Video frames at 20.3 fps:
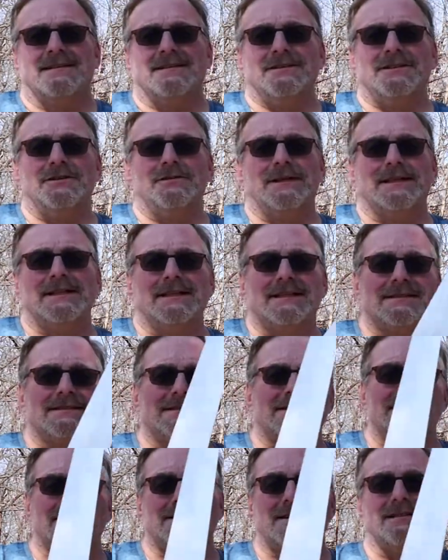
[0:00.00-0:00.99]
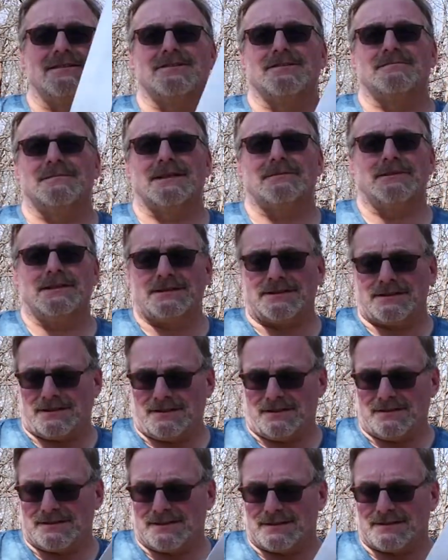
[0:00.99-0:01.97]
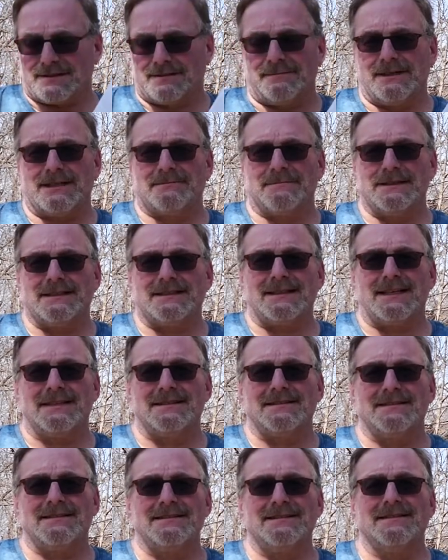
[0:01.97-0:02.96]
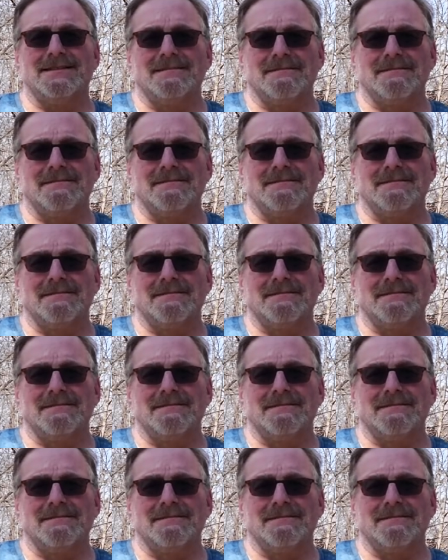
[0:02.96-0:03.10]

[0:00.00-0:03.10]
Doing this does not hurt my wrist at all. It doesn't make me tired.